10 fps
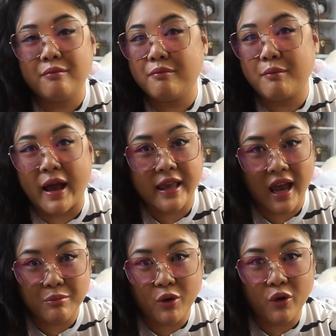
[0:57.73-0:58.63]
my
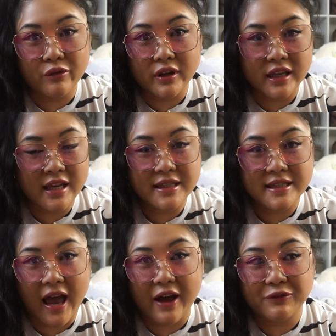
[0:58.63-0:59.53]
camera
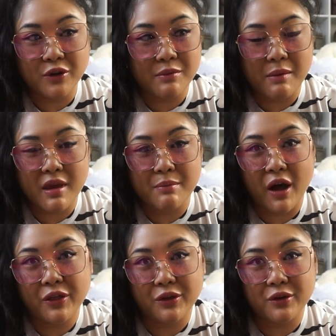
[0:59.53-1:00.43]
overheats after maybe
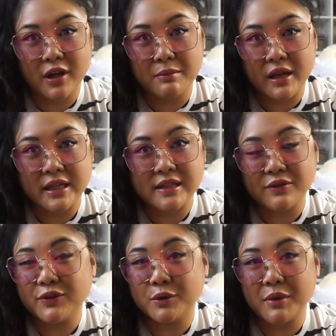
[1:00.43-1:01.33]
about 30 minutes
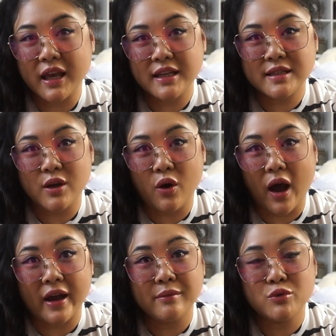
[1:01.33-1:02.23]
of filming. So
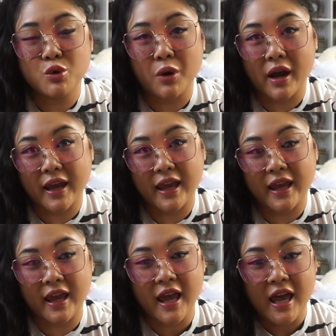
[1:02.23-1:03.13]
I'm
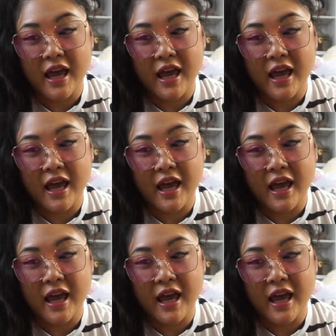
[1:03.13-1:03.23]
trying